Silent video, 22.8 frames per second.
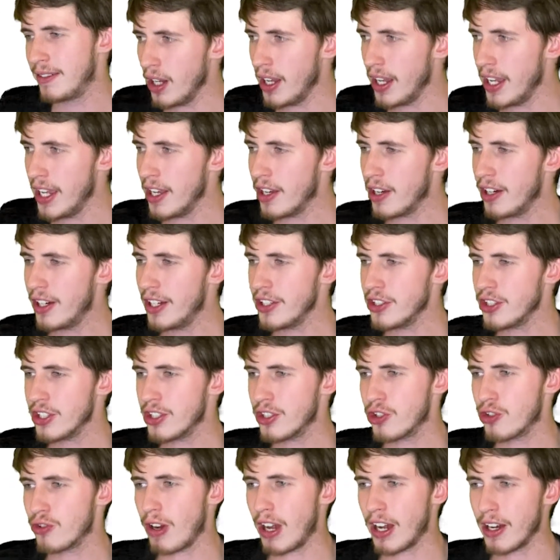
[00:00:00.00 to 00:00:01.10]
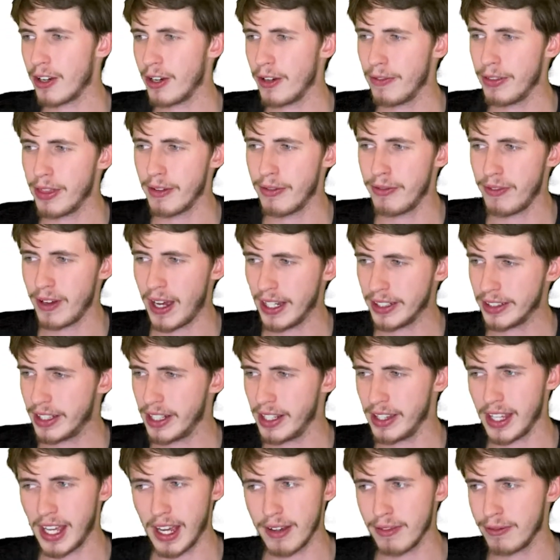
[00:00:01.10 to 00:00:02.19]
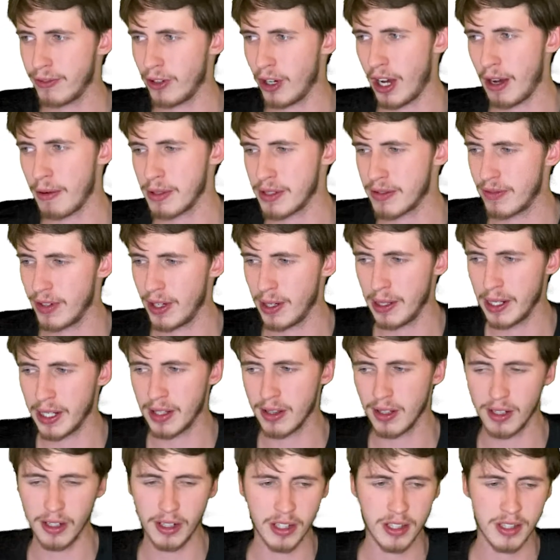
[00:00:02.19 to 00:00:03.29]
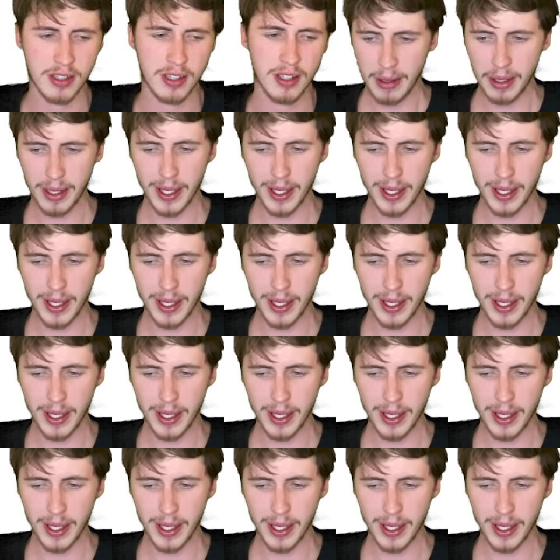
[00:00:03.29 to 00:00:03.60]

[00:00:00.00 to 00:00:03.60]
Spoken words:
he can't just shrug off the fact that that fight was very close.